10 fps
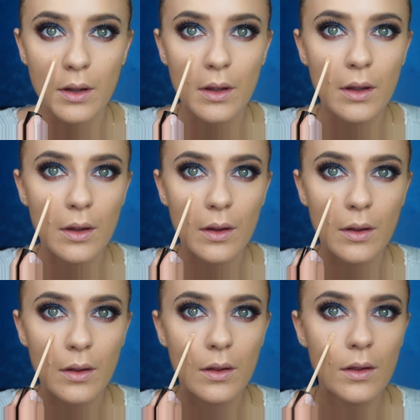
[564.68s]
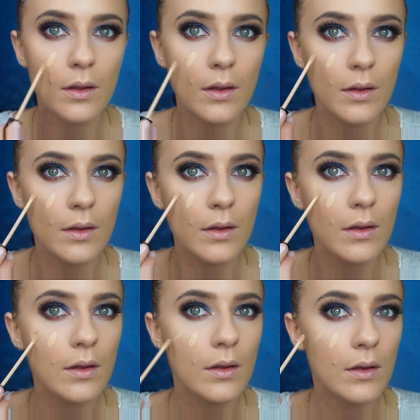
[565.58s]

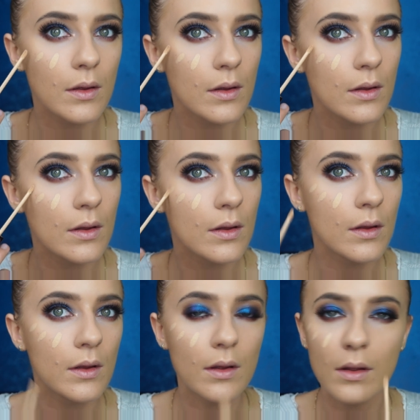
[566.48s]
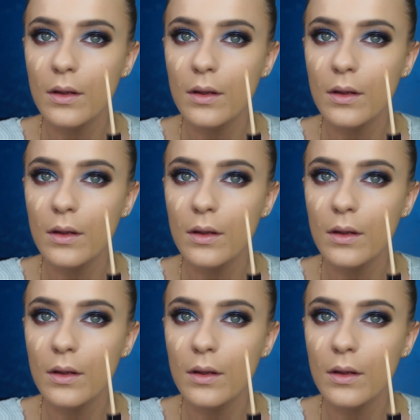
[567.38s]
(no one is talking)